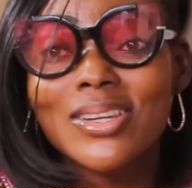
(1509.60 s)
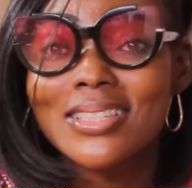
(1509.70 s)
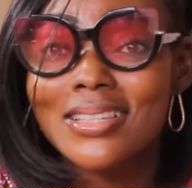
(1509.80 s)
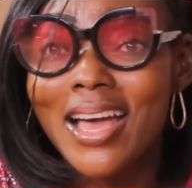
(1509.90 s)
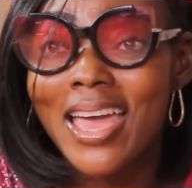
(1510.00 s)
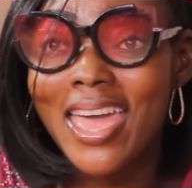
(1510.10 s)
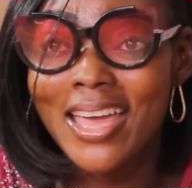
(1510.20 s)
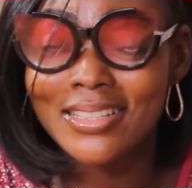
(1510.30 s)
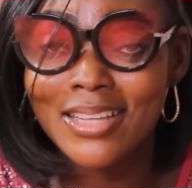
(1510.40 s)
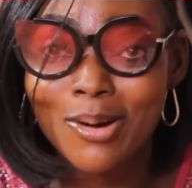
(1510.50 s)
only thing I
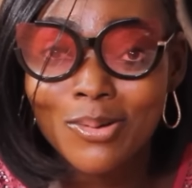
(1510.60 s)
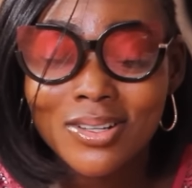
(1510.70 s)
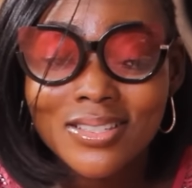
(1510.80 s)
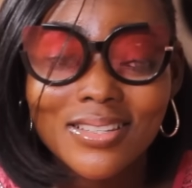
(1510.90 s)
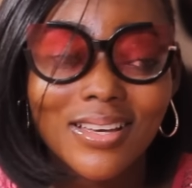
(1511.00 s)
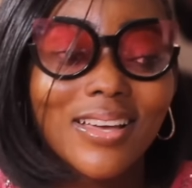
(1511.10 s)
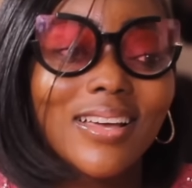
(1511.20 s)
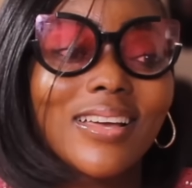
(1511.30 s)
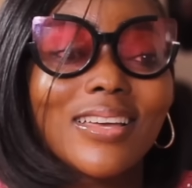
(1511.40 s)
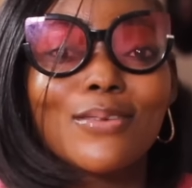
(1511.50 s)
heard there was,
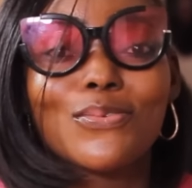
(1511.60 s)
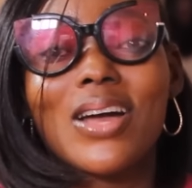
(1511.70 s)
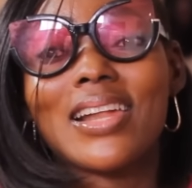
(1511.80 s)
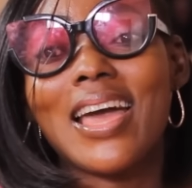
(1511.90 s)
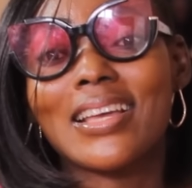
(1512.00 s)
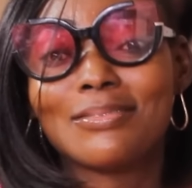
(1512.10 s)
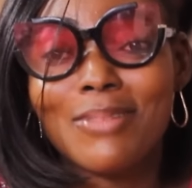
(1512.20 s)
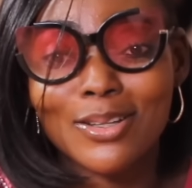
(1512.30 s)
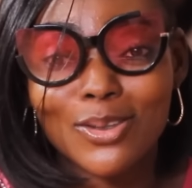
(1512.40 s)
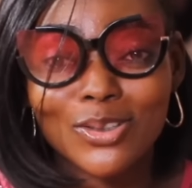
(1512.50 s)
if you allow any
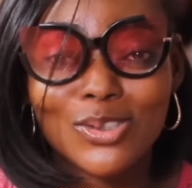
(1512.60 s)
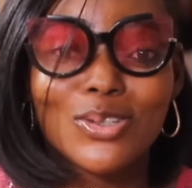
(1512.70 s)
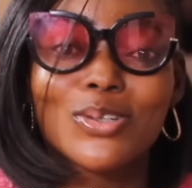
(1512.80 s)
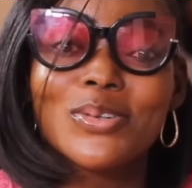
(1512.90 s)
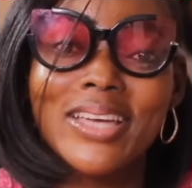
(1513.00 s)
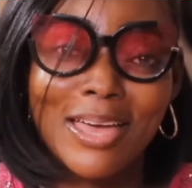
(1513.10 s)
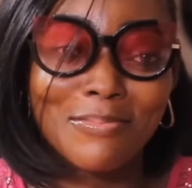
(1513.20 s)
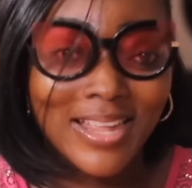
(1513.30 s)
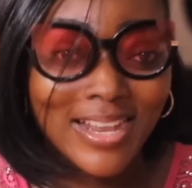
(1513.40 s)
man touch you, you go get